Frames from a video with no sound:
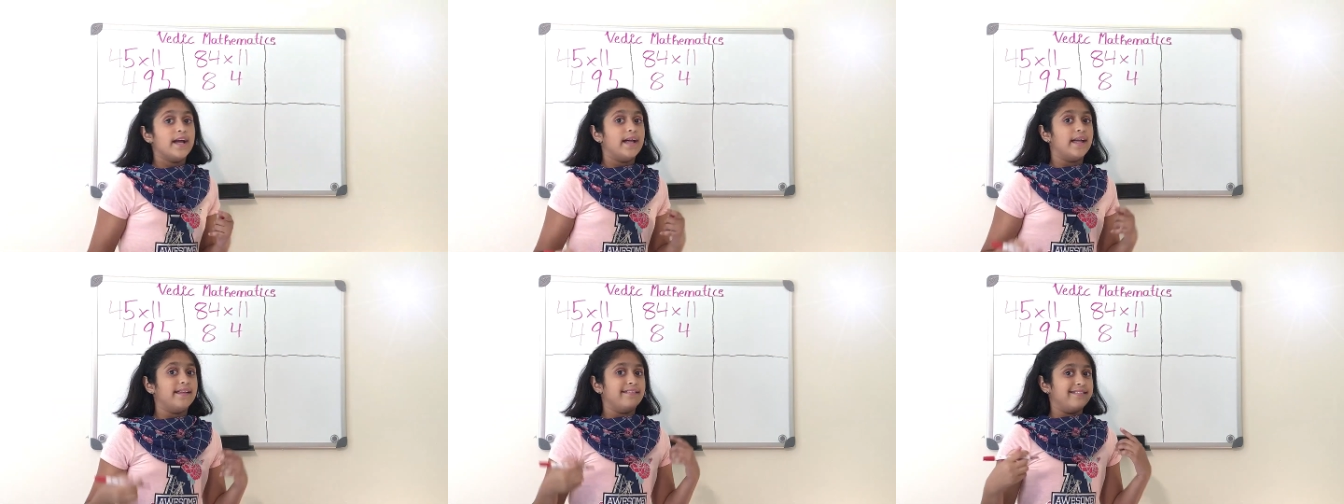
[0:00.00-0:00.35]

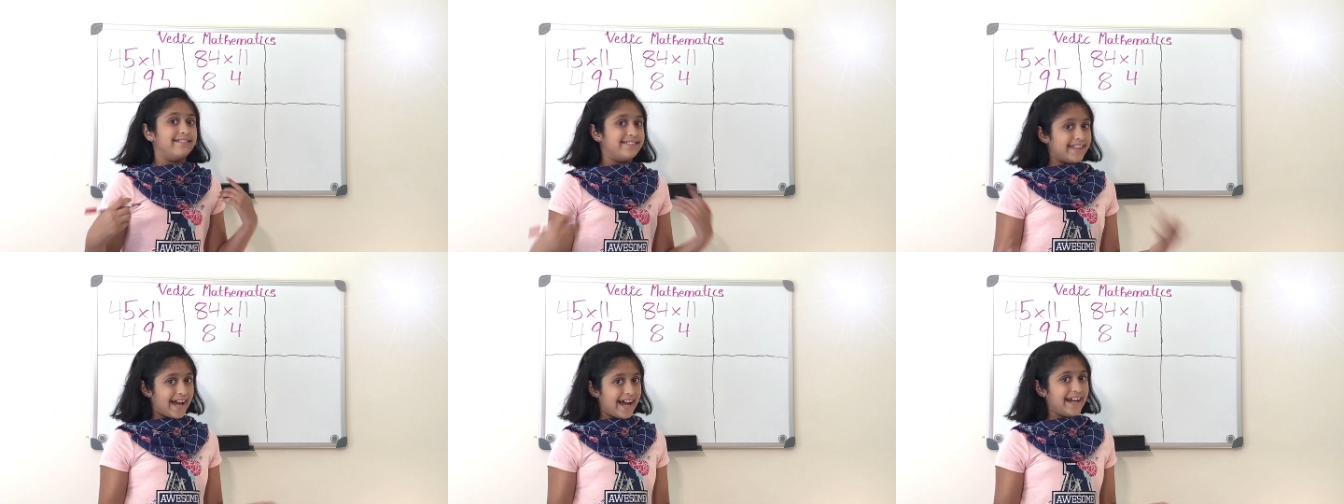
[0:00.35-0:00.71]

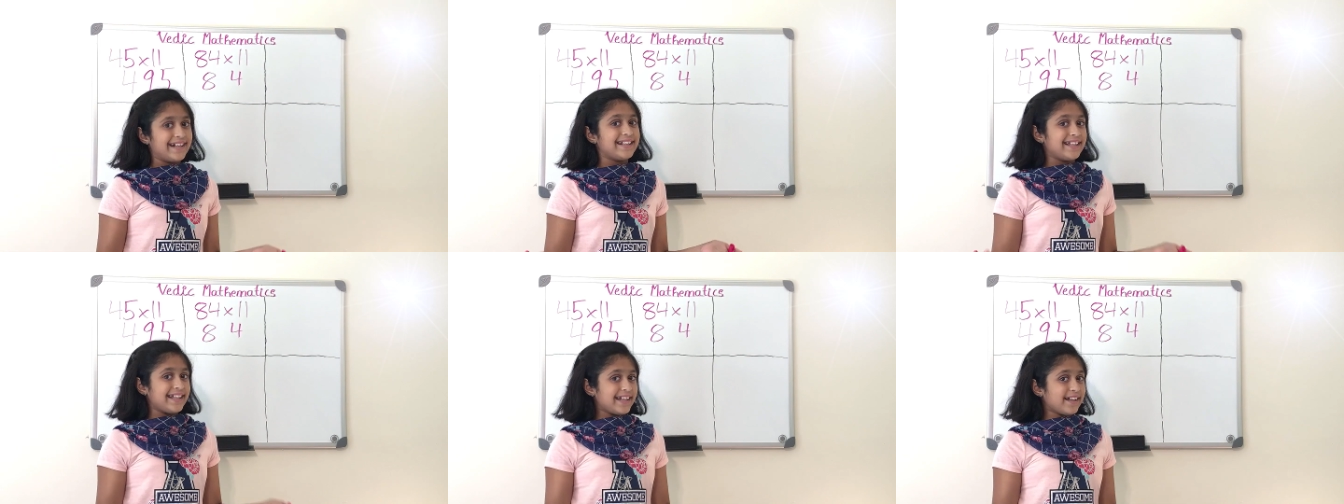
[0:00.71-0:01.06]
and
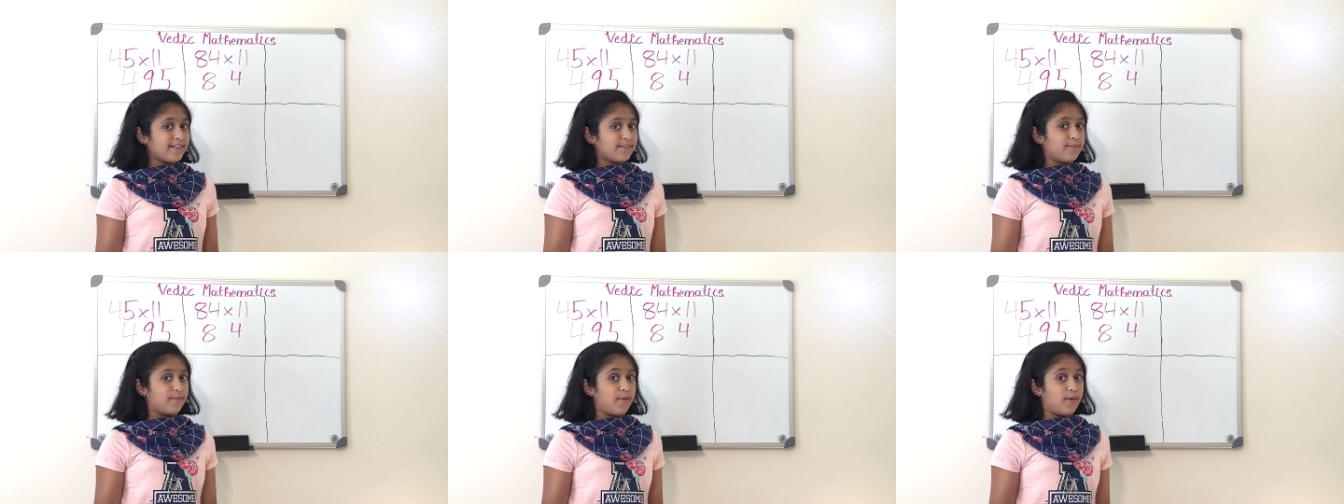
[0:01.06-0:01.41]
that
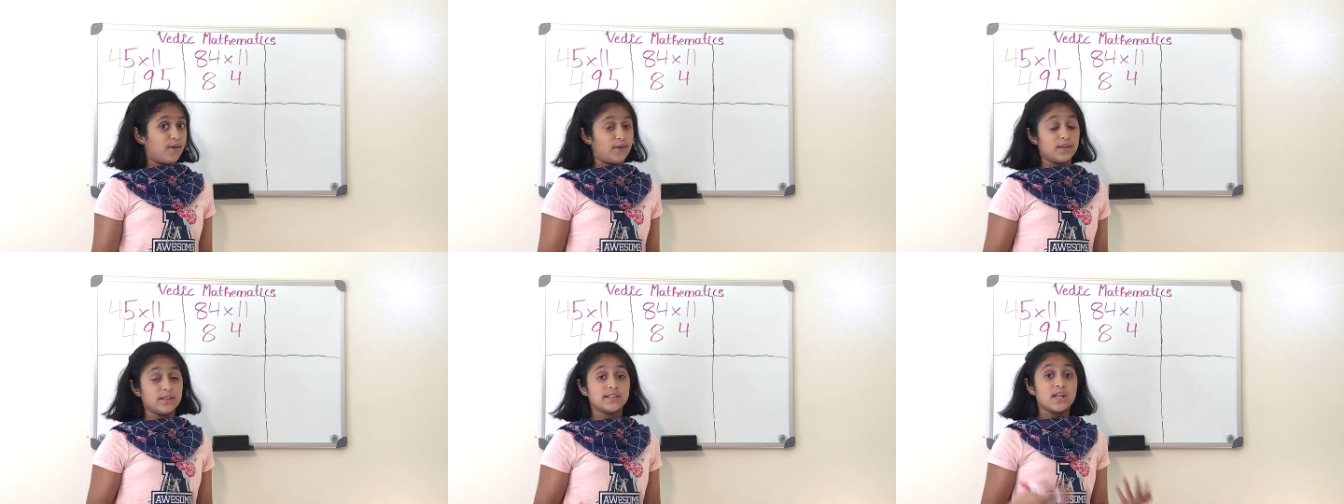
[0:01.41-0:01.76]

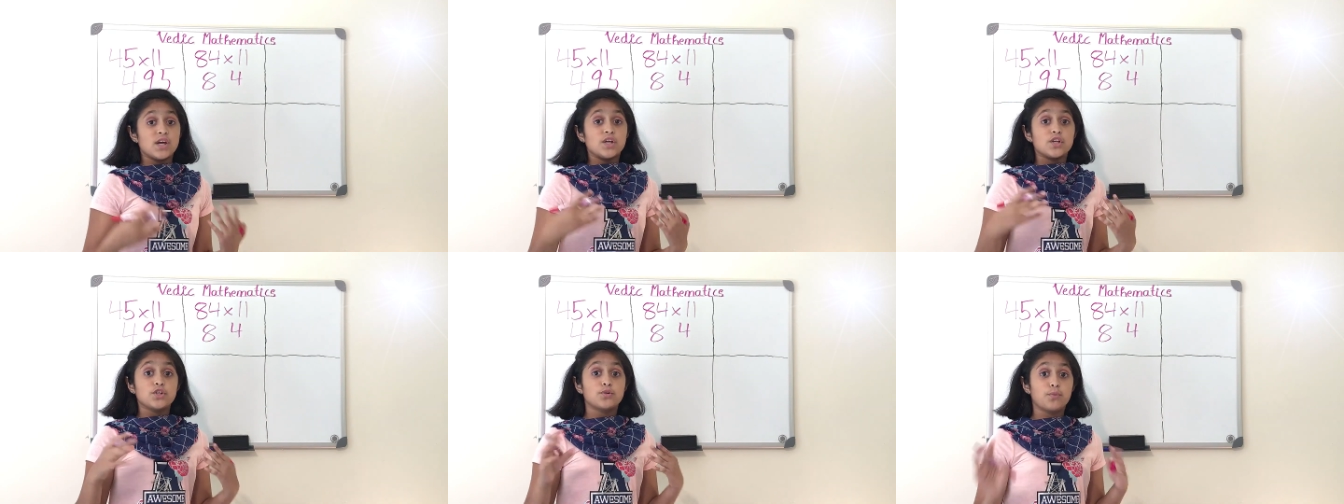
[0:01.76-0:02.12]
equals
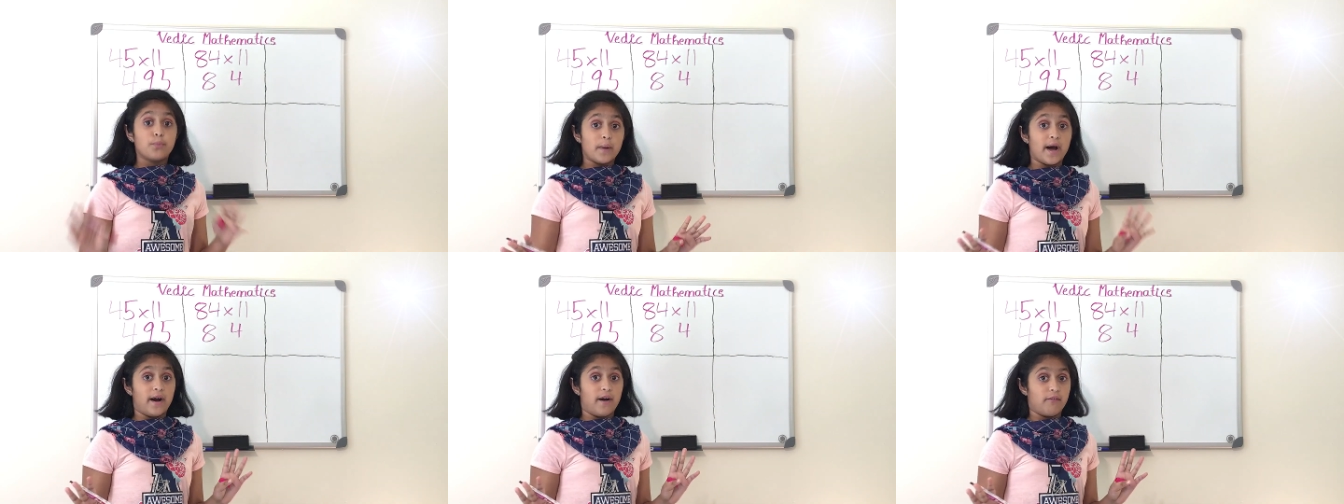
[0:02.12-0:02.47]

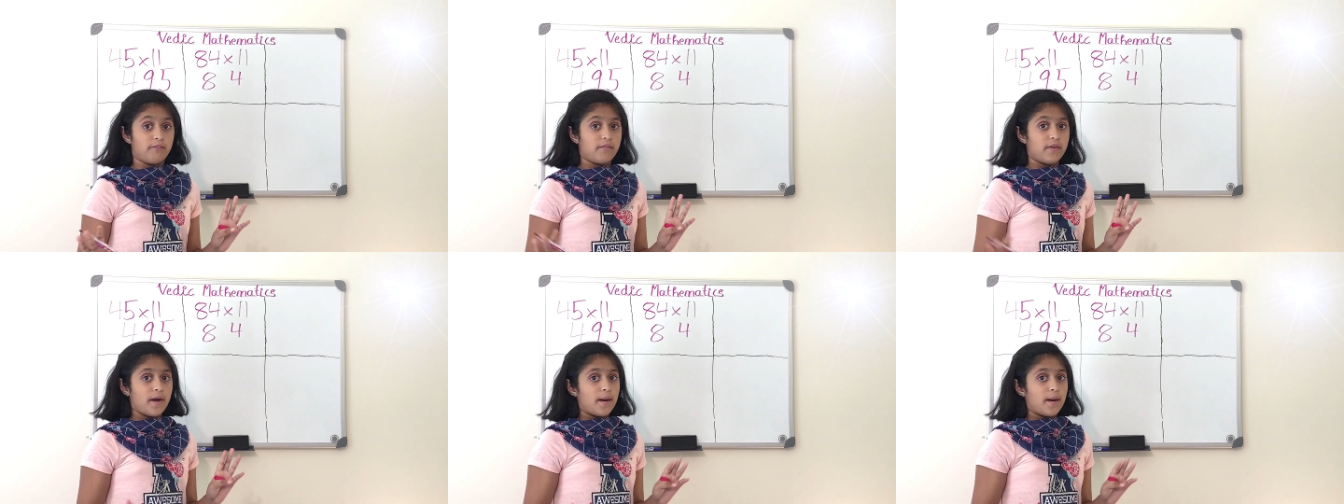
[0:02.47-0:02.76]
12.